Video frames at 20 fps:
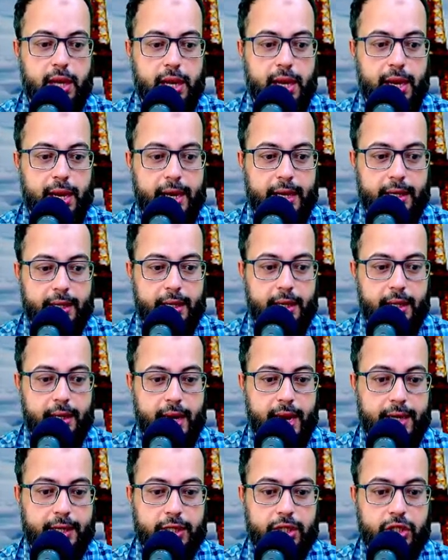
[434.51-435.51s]
and
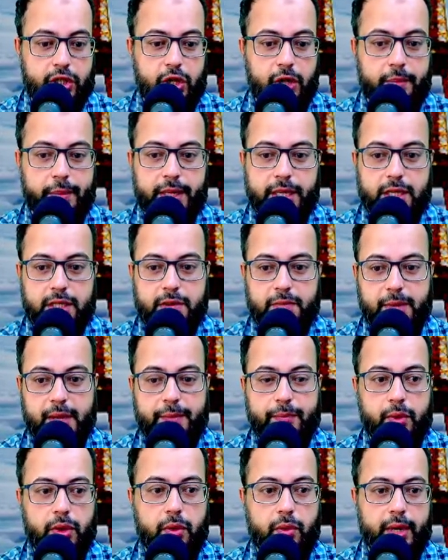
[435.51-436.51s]
rightly so, because
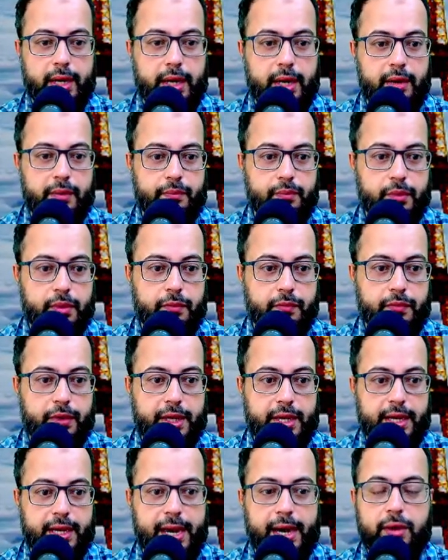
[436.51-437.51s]
people were
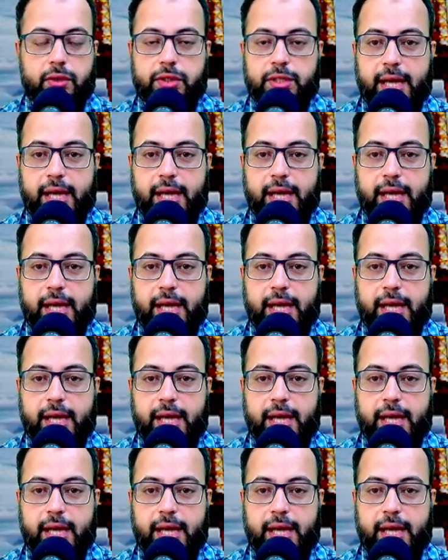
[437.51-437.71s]
freaking out.